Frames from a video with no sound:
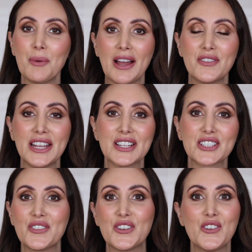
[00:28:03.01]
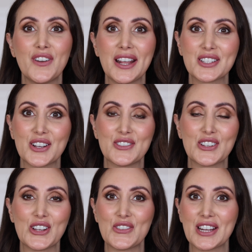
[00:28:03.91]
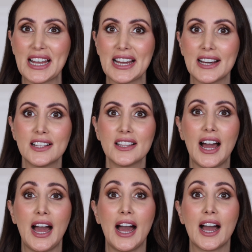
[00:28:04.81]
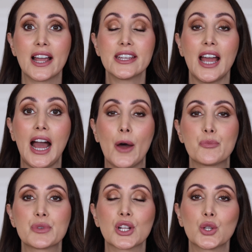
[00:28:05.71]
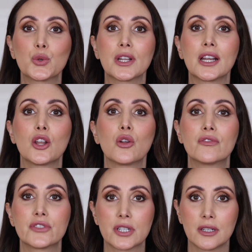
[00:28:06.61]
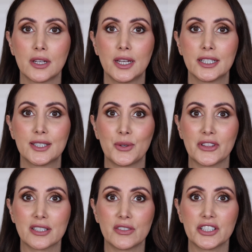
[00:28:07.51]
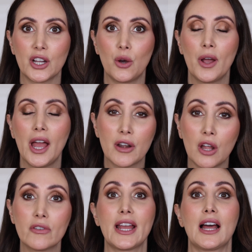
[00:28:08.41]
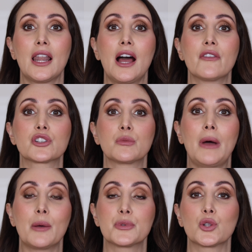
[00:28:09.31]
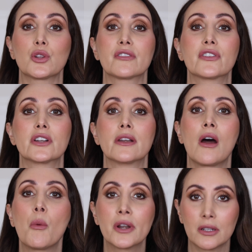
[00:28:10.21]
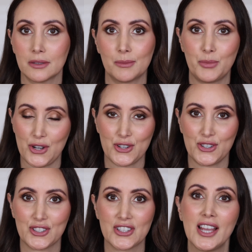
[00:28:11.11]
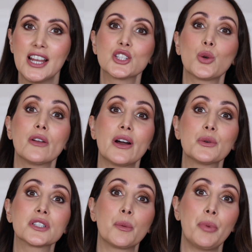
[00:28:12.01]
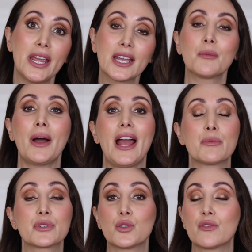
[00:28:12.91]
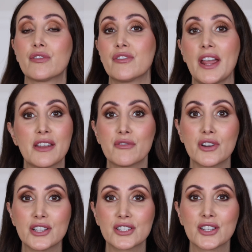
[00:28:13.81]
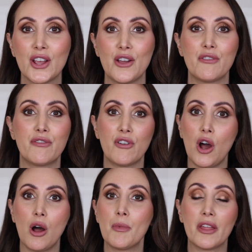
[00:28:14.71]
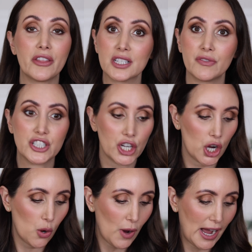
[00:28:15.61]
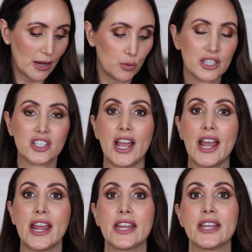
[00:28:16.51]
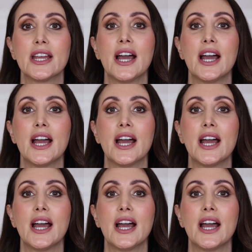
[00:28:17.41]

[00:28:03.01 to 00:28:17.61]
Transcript: we have it, a full face of L'Oreal. I absolutely loved doing this video. L'Oreal have some absolutely phenomenal products. So if I was to pick my absolute favorites from this video, I would say